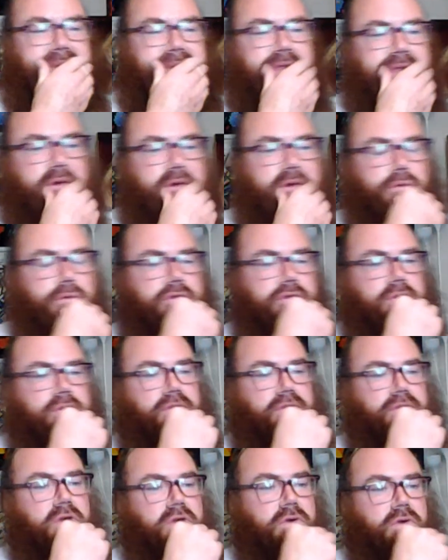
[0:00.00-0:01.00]
And it was
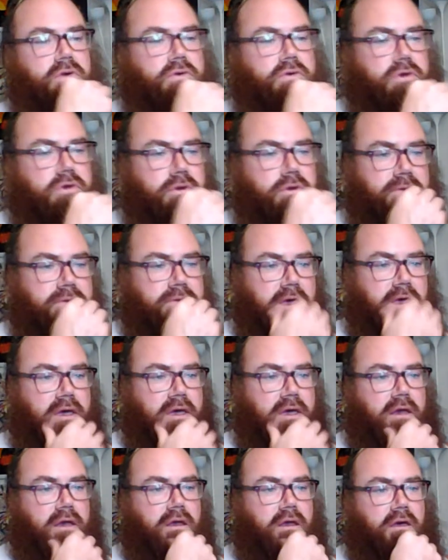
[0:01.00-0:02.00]
abused to
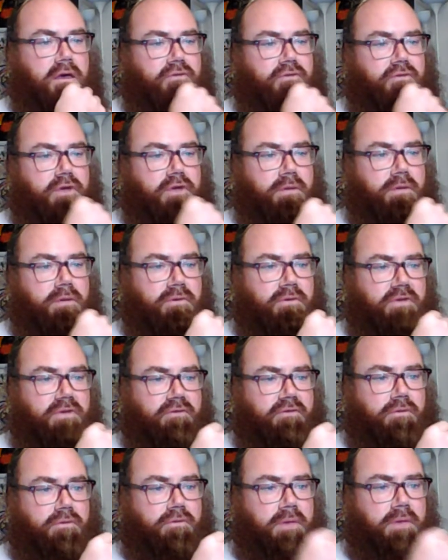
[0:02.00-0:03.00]
obtain a Freedom of
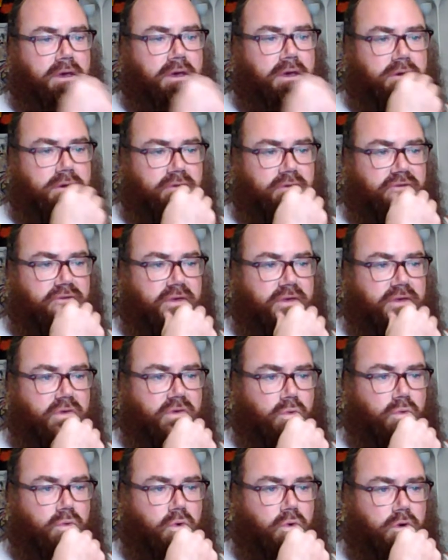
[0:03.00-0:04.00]
Information, a
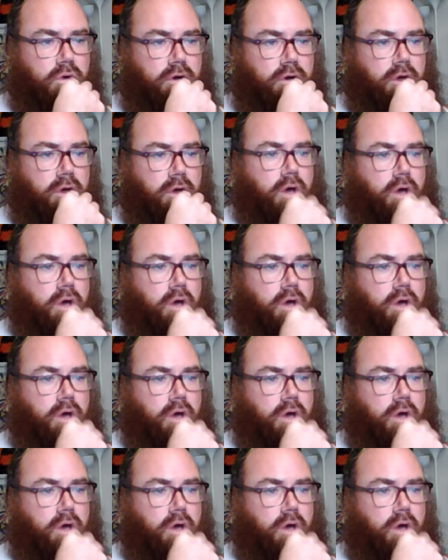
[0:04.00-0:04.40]
FISA warrant